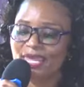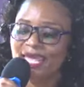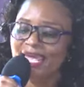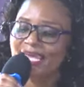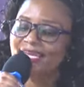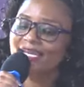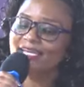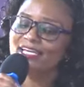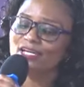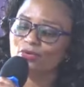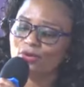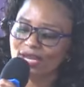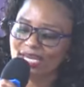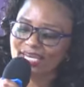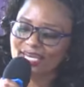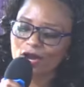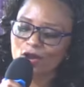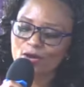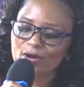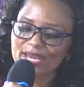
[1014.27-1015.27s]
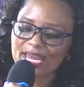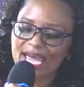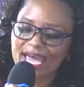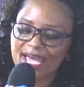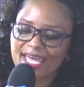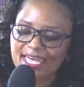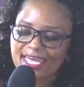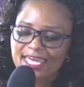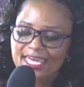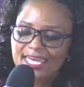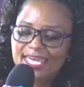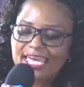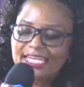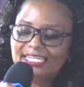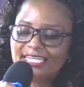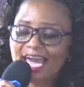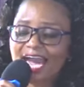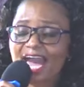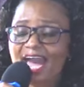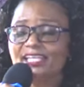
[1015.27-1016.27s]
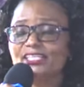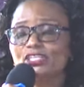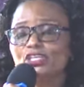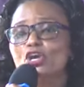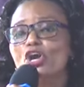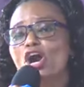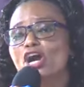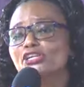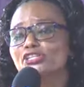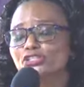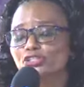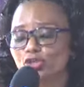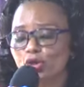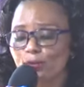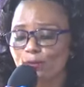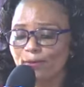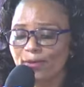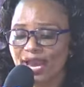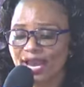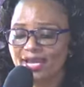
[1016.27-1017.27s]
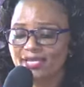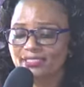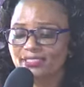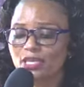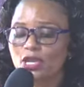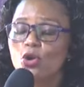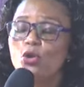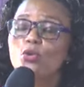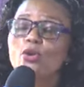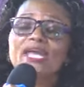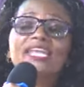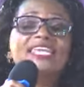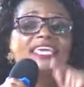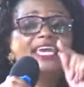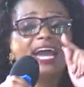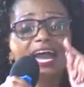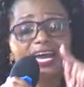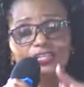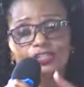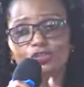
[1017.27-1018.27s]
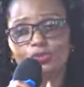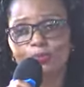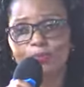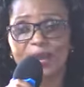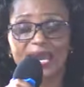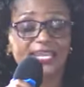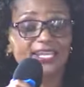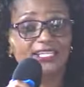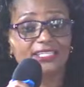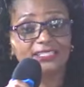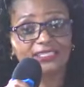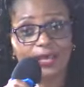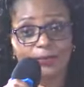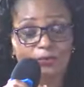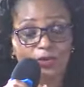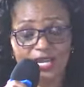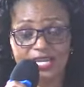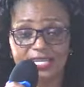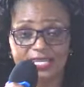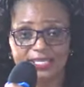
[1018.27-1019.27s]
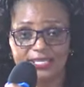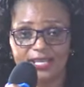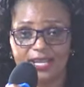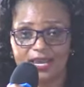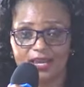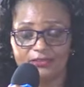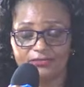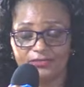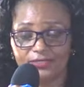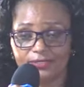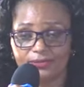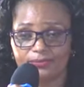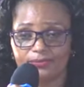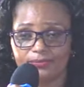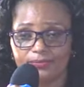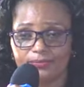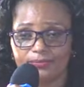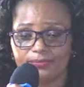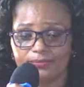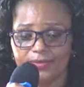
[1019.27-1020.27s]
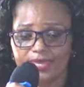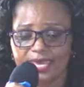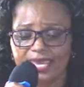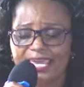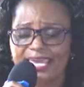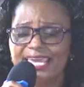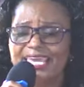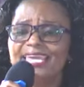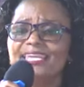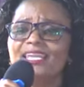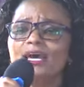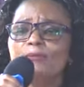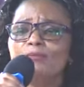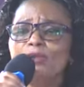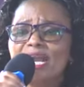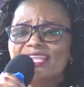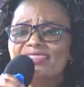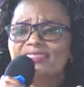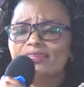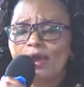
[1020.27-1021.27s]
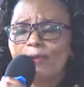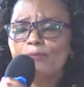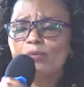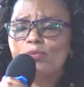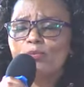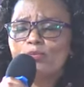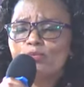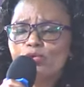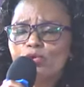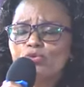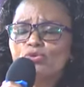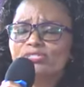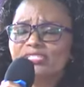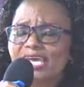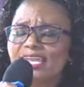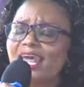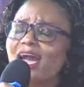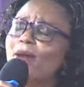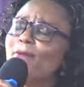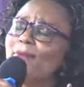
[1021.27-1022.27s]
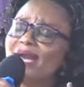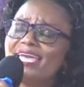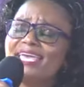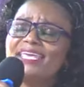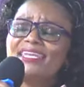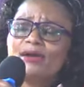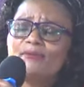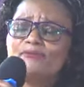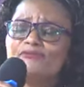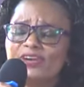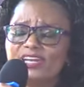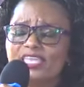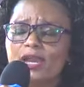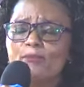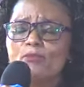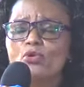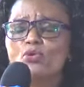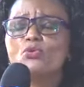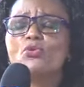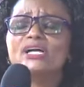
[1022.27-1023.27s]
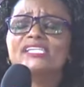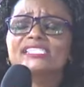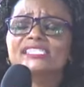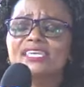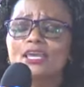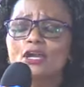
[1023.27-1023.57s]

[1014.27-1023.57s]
Na nilikuwa ninaona, it hurts God so much when he has to punish someone he loves. Inamghadhabu Mungu sana, ama inamfanya Mungu asikie